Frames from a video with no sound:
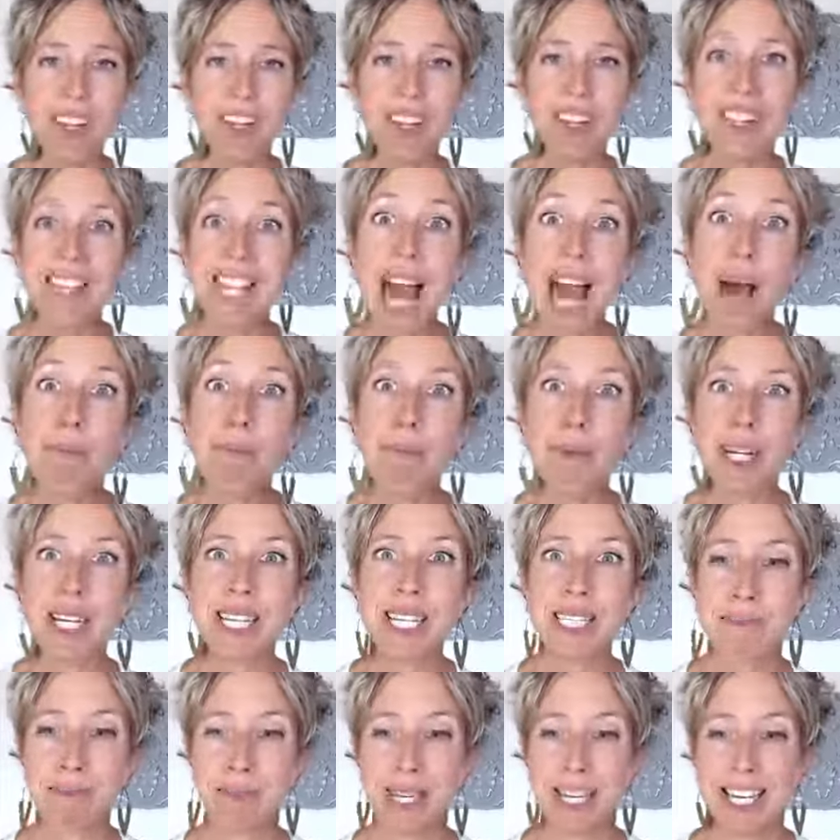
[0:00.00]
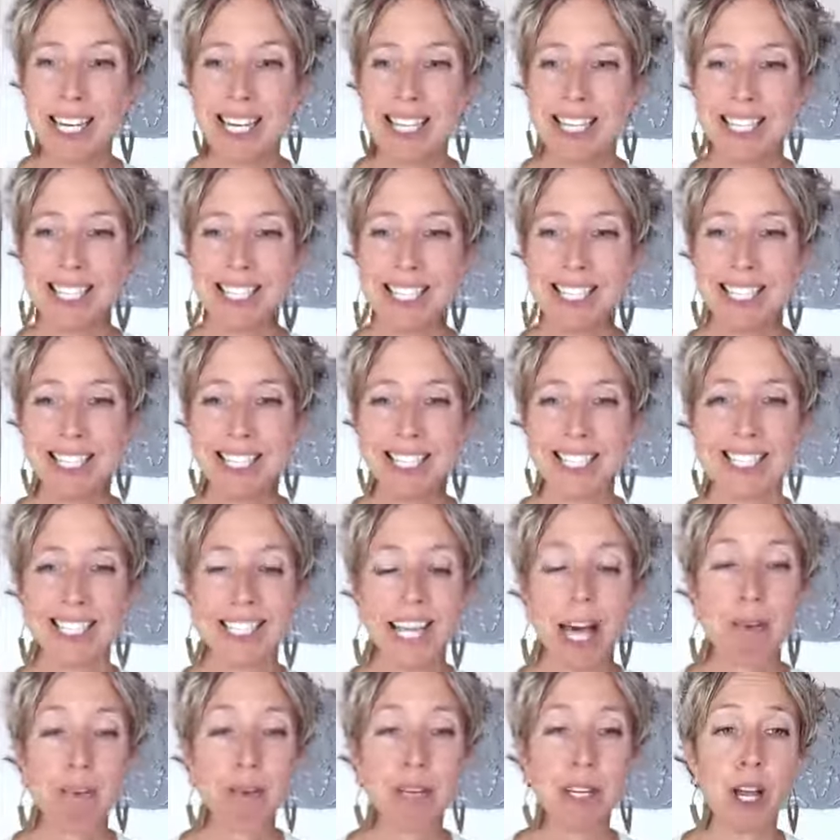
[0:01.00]
that brings me to
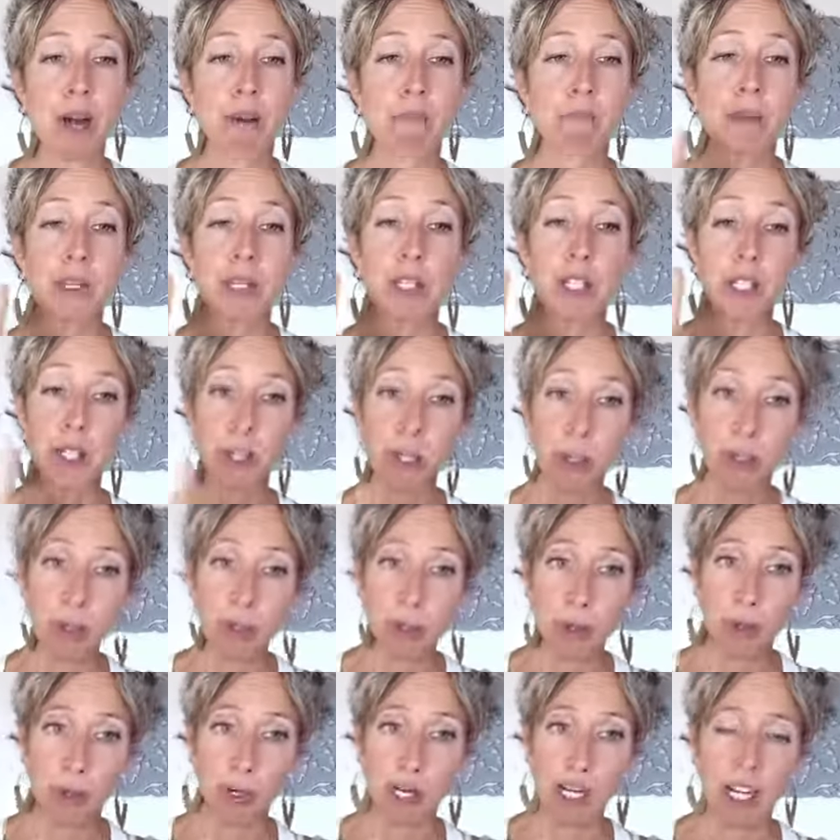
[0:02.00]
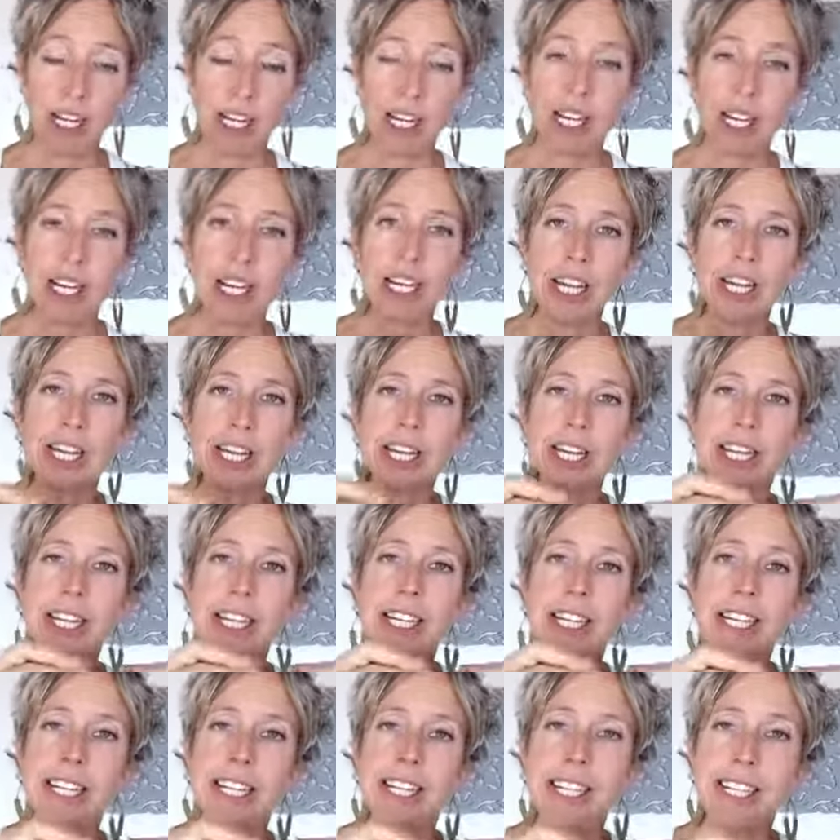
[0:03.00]
step number 2,
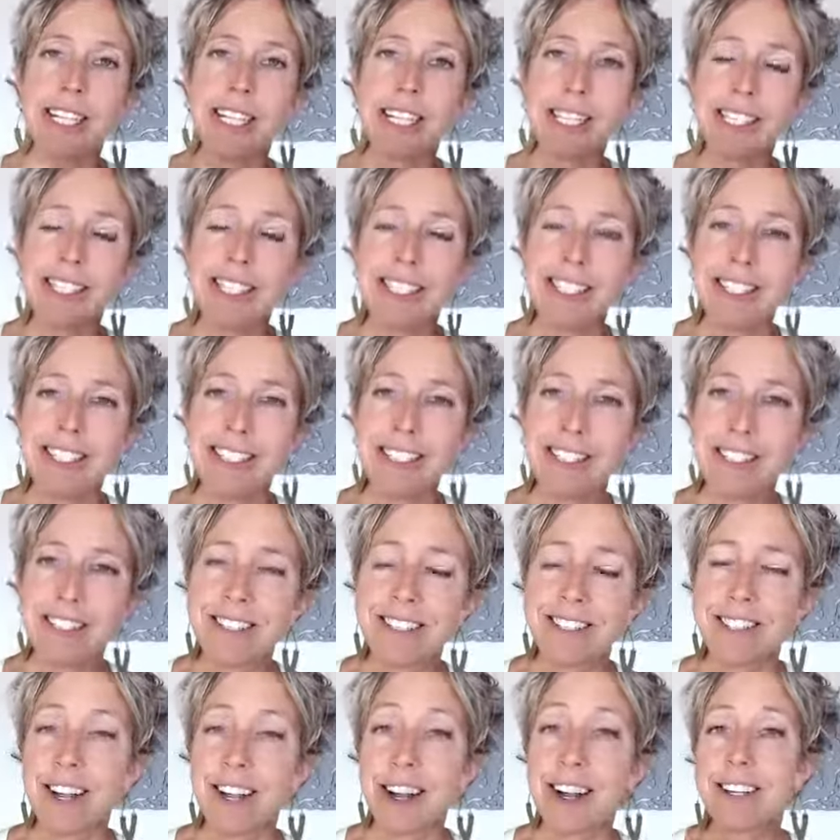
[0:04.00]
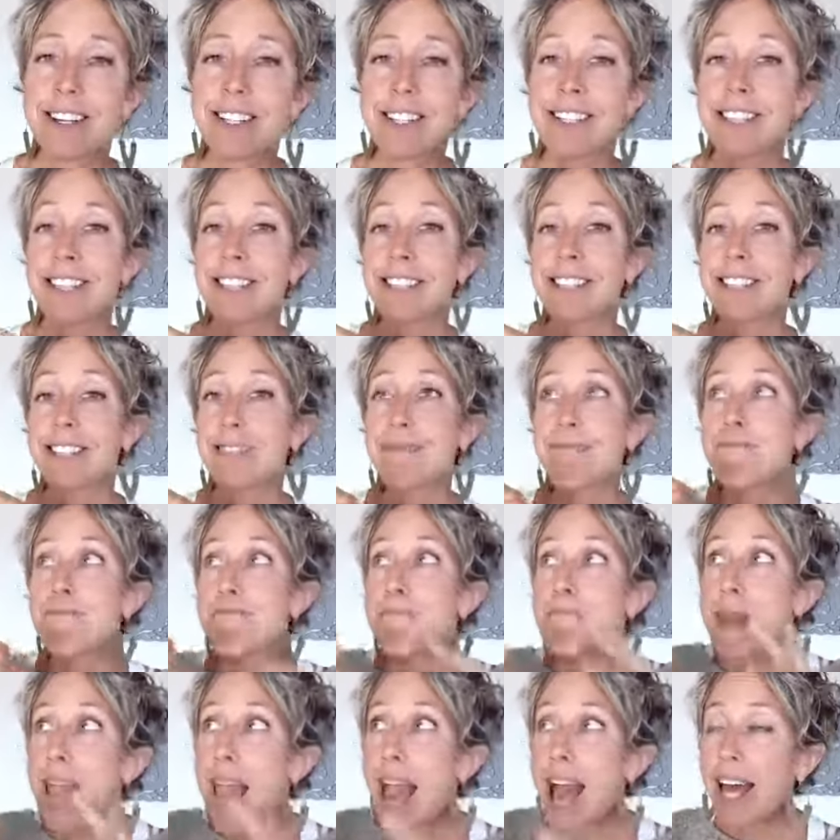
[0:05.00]
to start to
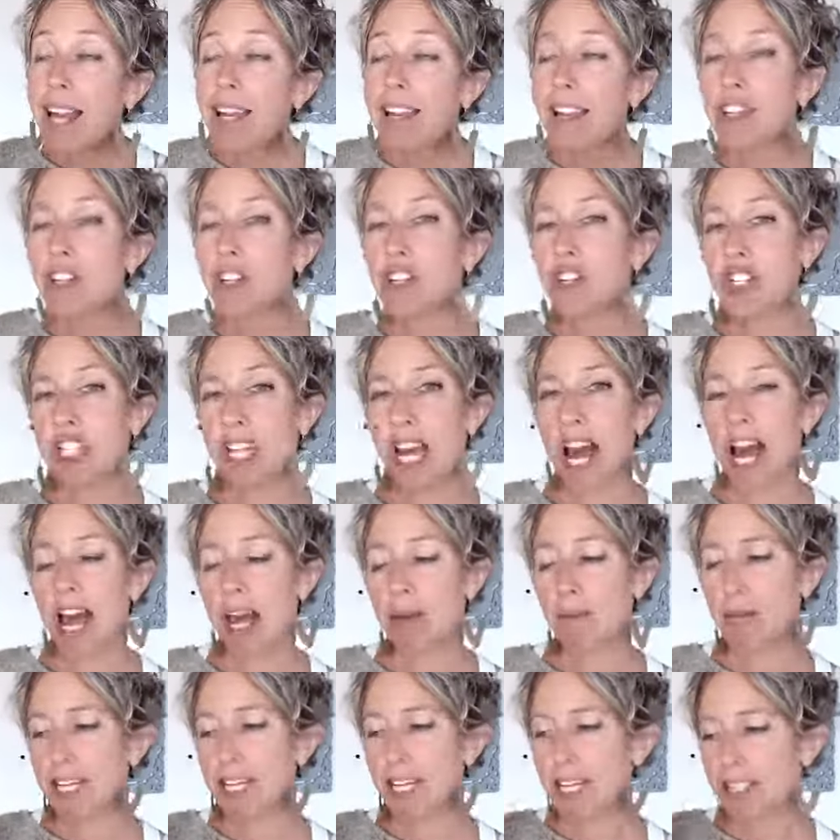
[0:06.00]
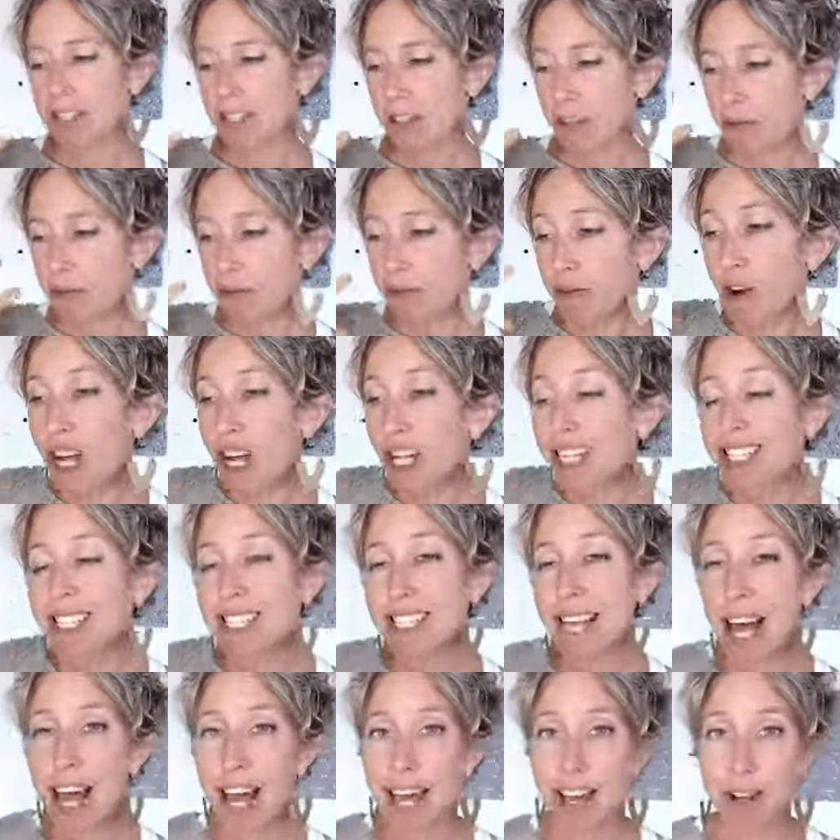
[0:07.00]
manage your time and get to the front
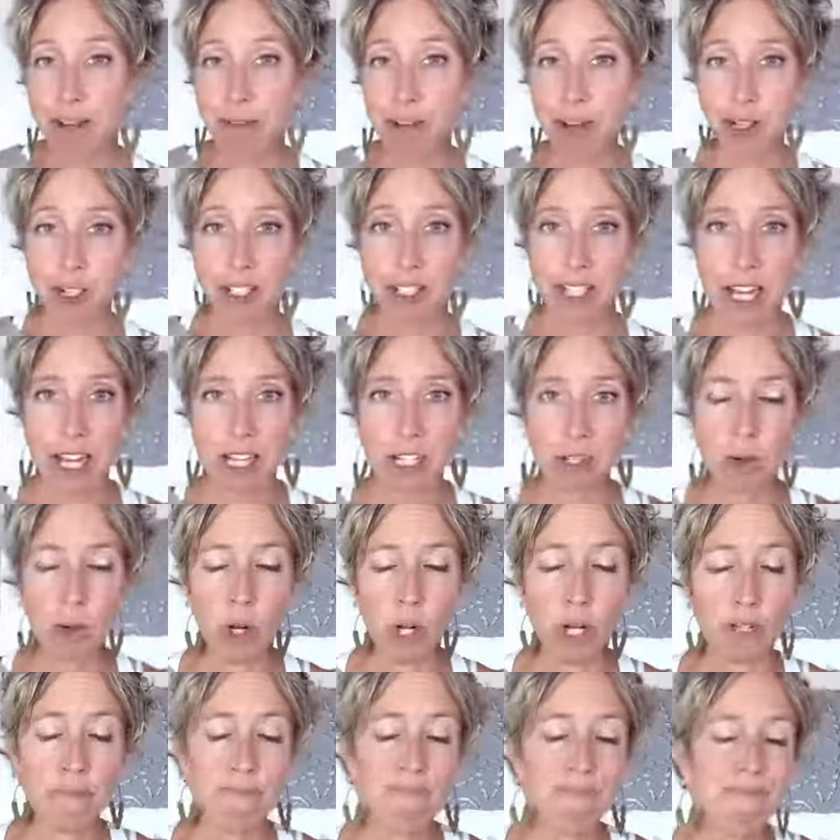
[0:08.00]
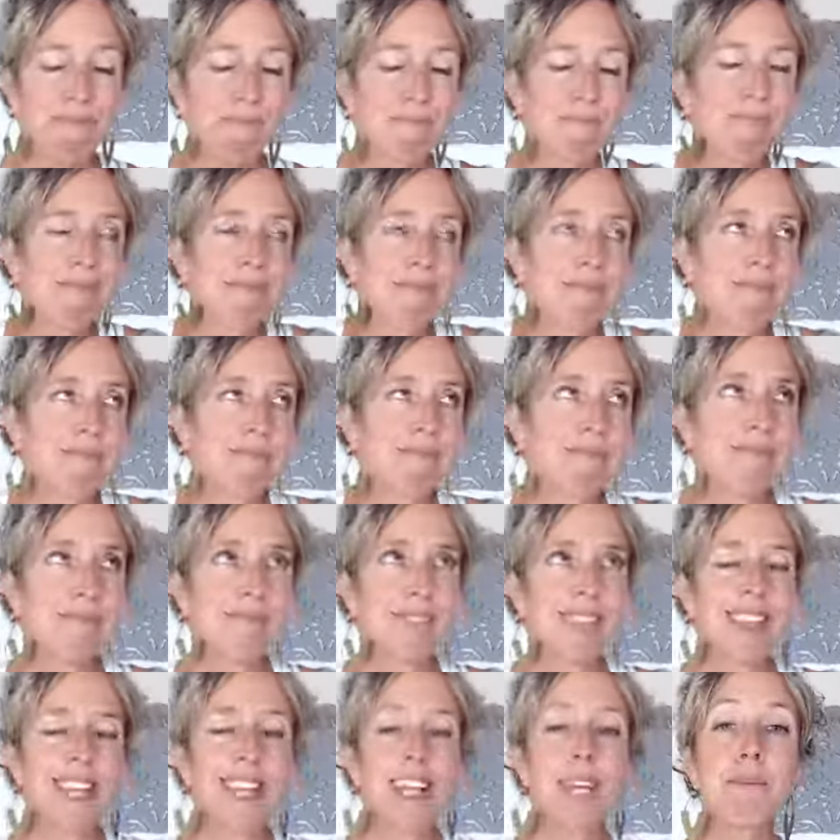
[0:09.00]
side of your schedule
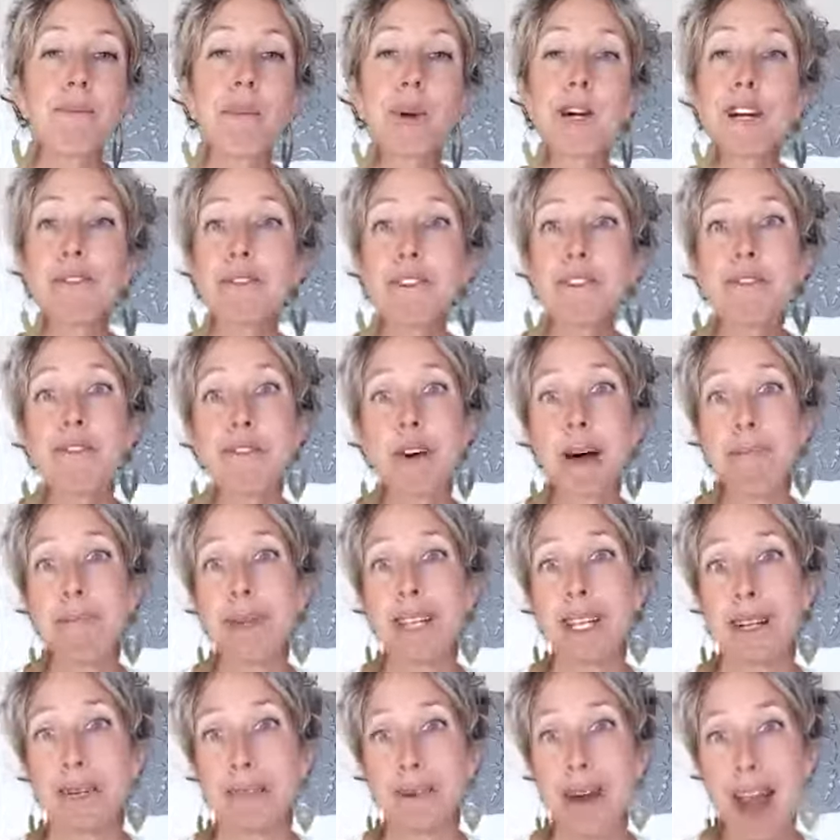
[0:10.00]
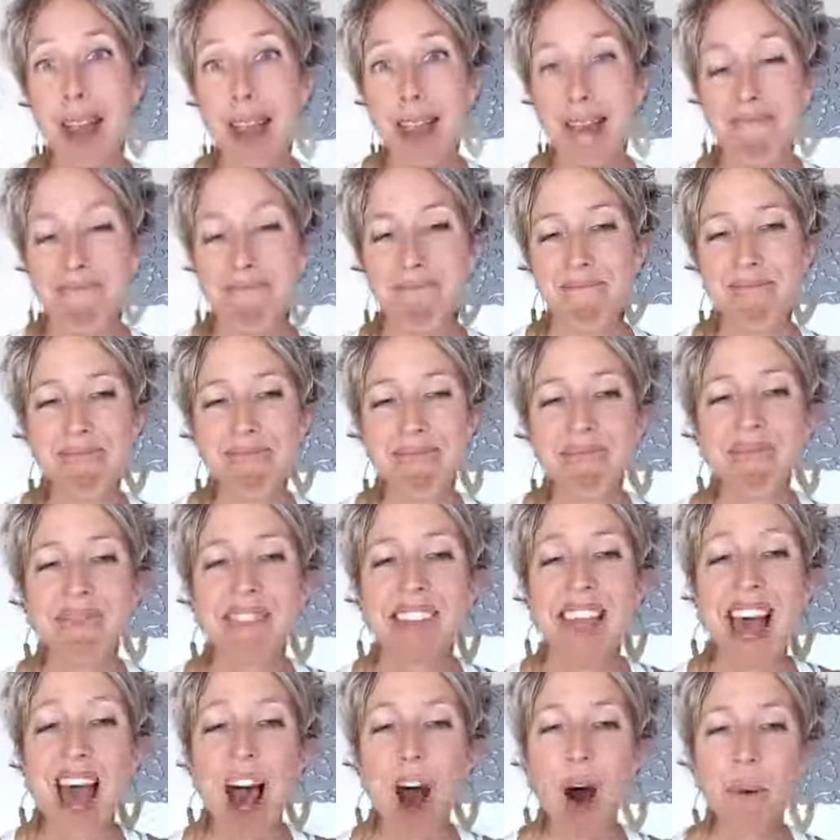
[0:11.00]
in more of a feminine way.
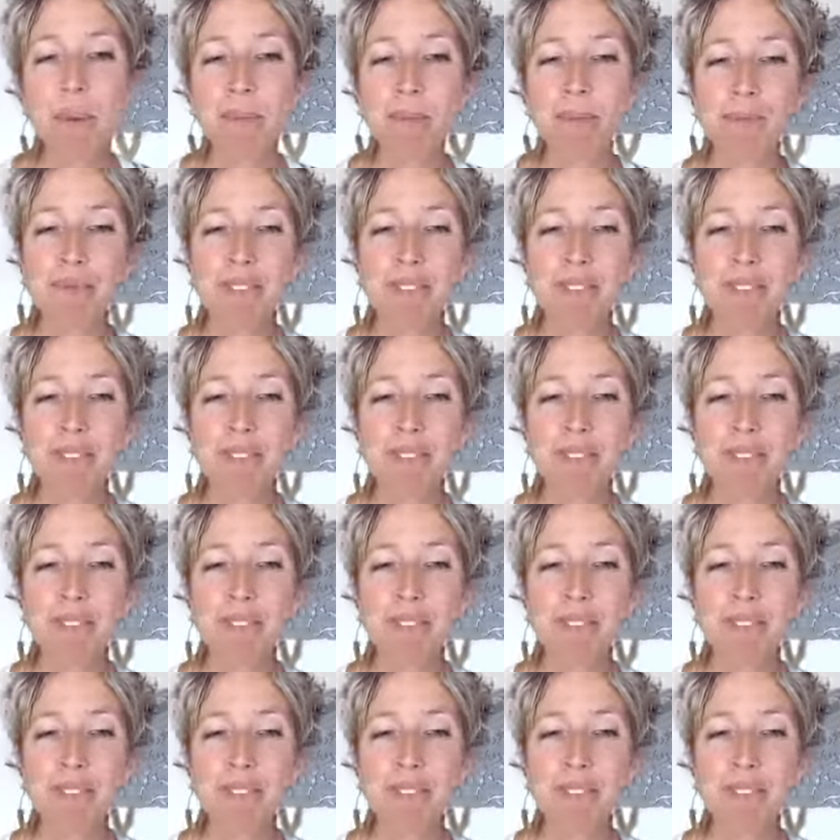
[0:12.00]
Now,